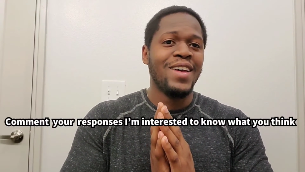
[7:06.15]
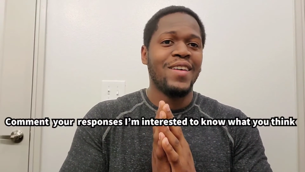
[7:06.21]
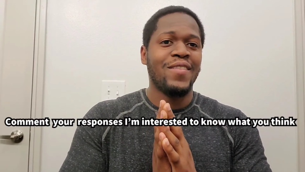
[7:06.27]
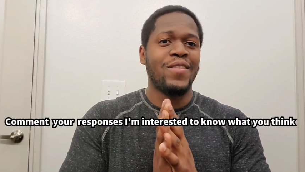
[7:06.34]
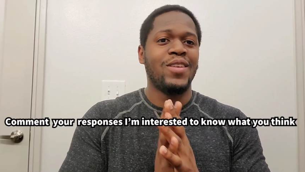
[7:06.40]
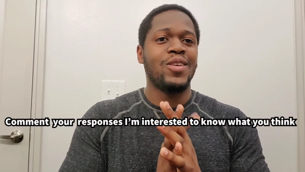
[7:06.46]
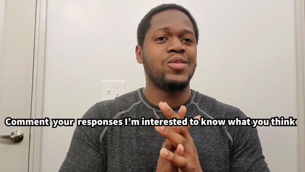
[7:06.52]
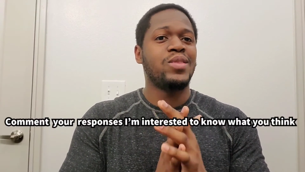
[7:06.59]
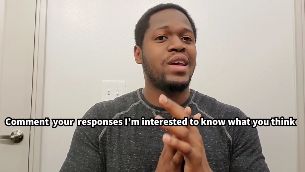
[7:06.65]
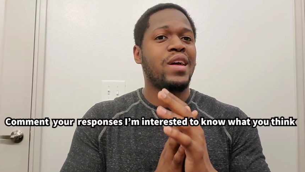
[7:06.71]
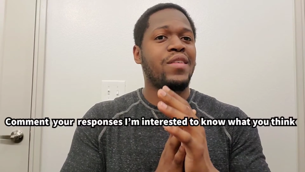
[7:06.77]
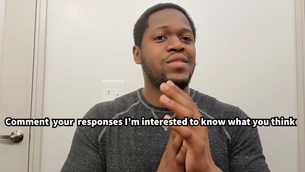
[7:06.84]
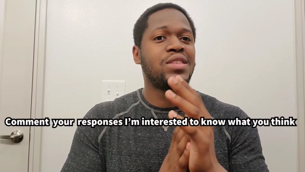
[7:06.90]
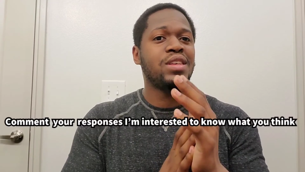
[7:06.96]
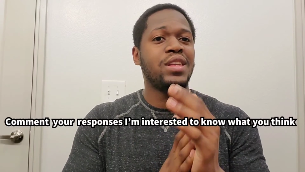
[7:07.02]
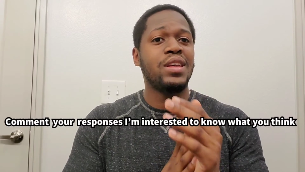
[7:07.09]
For those of you who
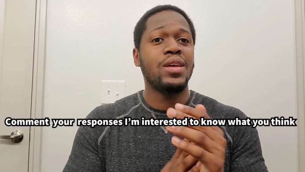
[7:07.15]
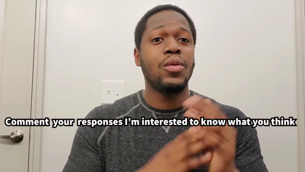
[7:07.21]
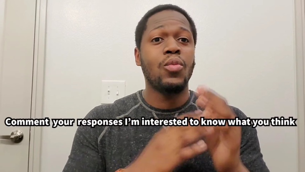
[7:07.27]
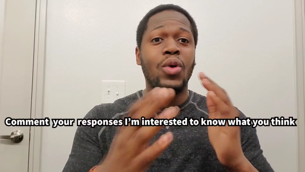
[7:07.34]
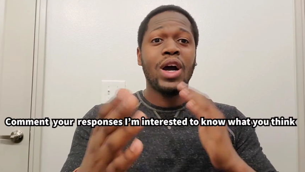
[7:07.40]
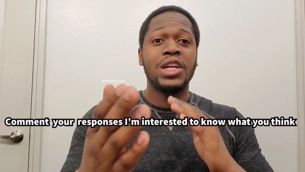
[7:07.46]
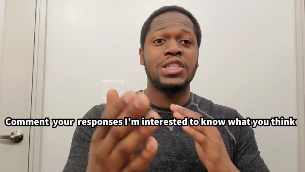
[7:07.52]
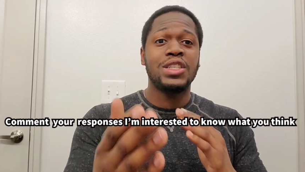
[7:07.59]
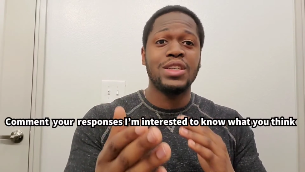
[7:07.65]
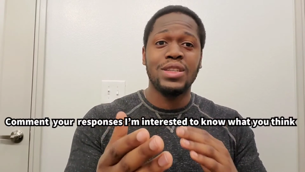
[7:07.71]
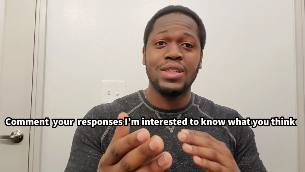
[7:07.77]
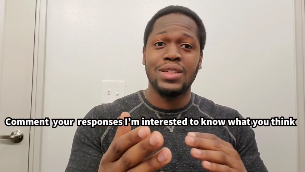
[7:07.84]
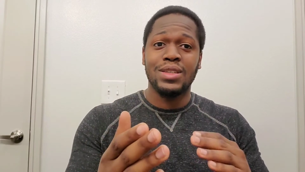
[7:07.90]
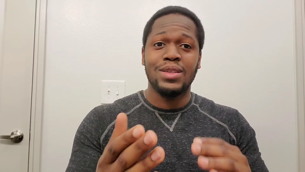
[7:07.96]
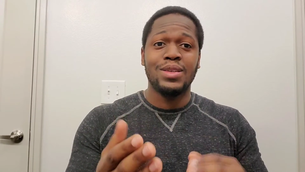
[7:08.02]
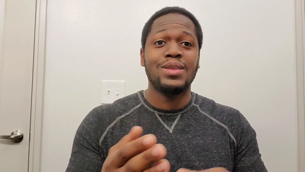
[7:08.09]
haven't seen it, watch
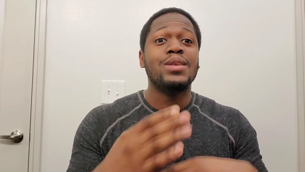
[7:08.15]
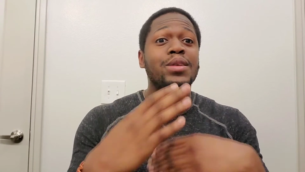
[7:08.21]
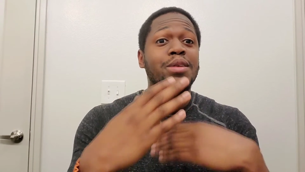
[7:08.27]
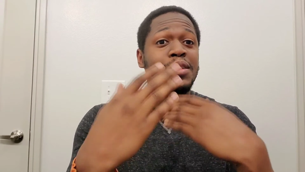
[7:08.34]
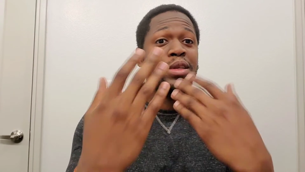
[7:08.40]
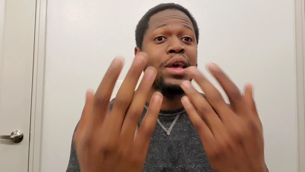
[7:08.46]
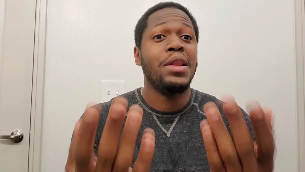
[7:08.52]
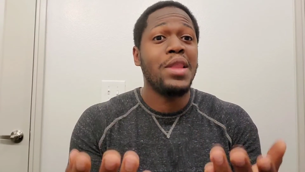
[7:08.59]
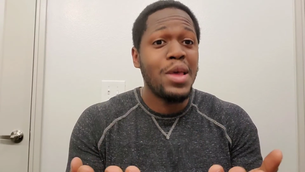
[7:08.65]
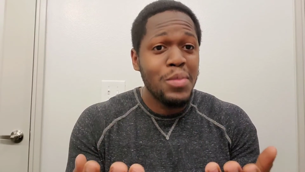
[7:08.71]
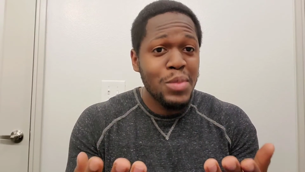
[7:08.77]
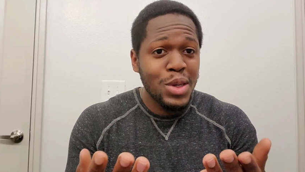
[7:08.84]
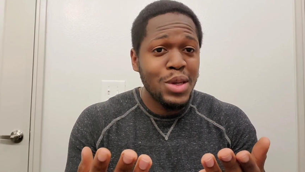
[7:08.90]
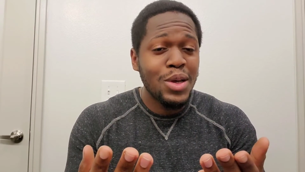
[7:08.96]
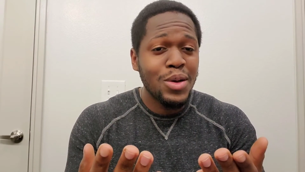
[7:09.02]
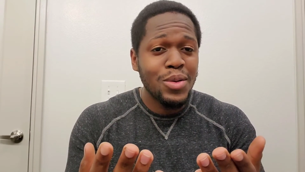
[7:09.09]
it, then let
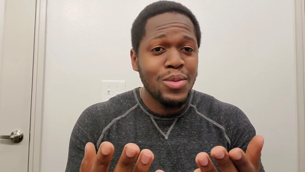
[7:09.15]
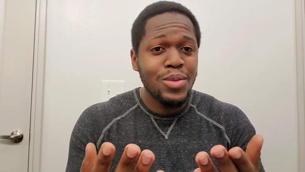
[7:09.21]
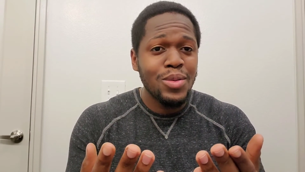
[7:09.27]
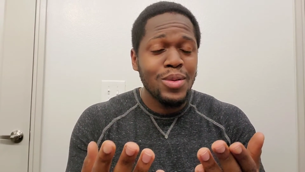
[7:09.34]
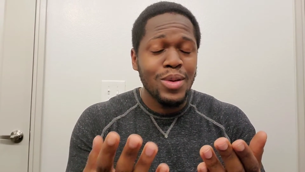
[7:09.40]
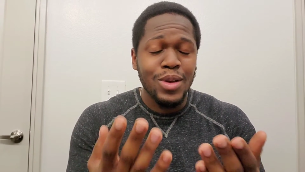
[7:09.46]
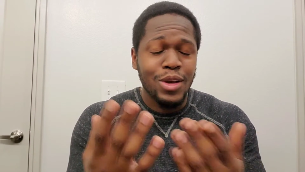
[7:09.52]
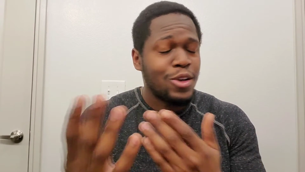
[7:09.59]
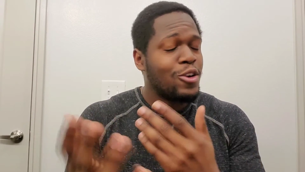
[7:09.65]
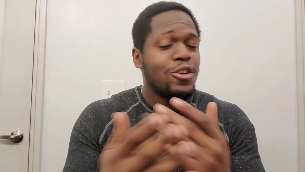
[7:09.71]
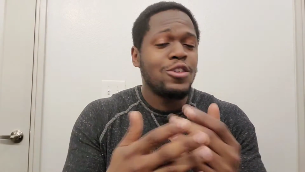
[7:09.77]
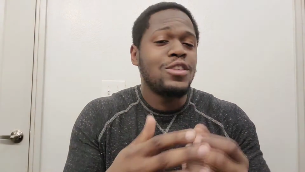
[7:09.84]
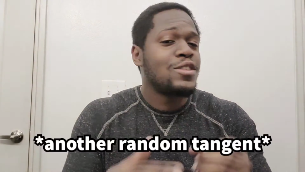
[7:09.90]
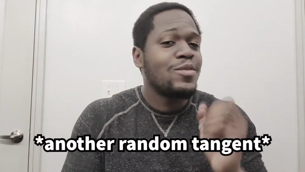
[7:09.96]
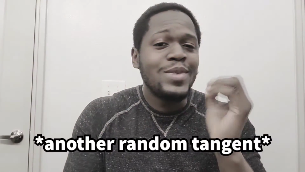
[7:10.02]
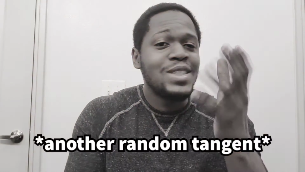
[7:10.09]
me know. But
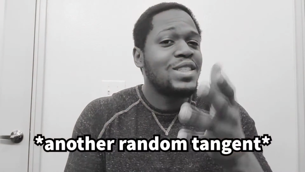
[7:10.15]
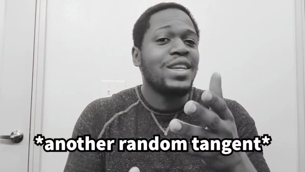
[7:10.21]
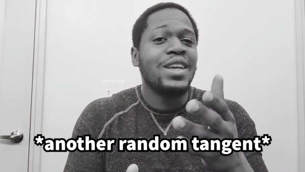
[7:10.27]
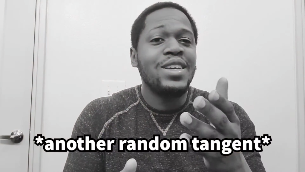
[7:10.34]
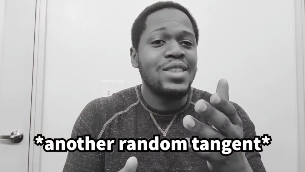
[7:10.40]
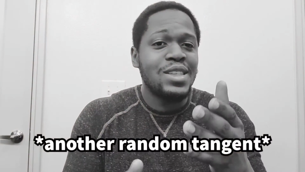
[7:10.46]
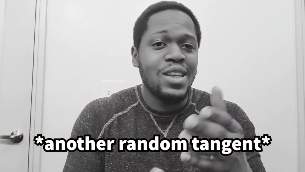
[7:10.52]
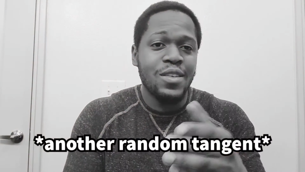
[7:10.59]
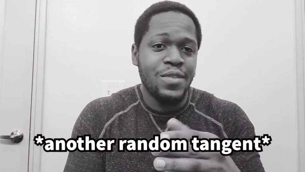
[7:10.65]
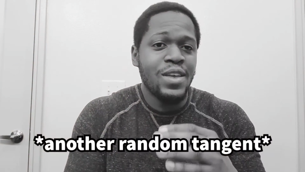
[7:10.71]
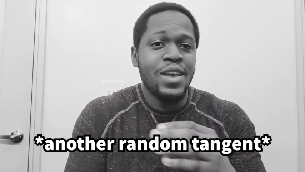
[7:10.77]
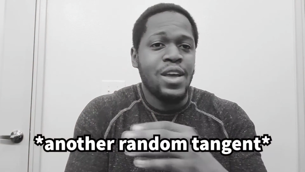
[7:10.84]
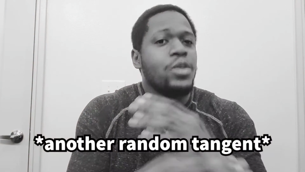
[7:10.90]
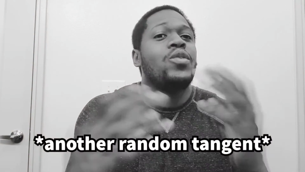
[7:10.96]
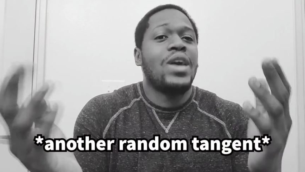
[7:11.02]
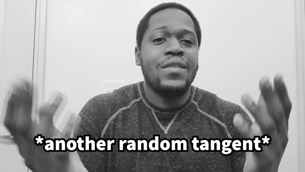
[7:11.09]
don't just be saying
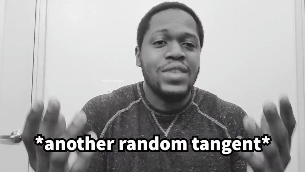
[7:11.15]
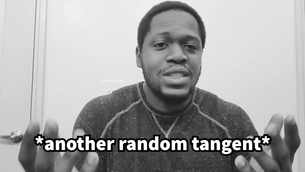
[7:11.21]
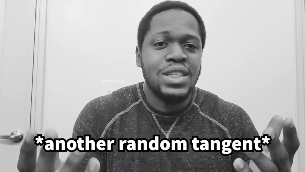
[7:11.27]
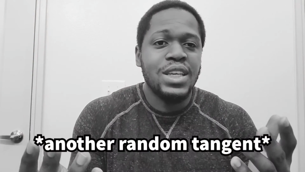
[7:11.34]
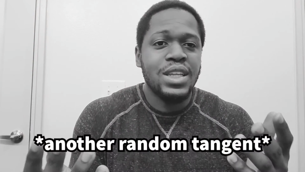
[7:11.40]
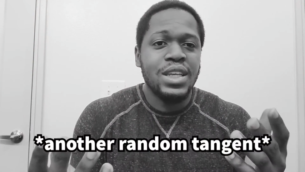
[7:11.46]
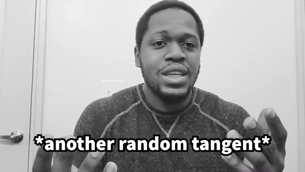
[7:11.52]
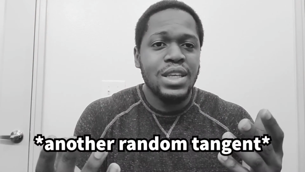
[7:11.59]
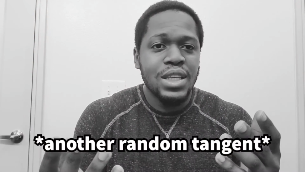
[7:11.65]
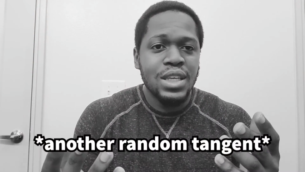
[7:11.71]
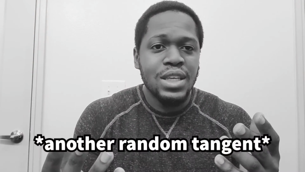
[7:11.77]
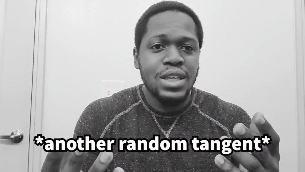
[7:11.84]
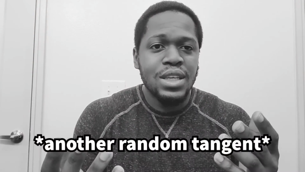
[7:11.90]
stuff you haven't seen it.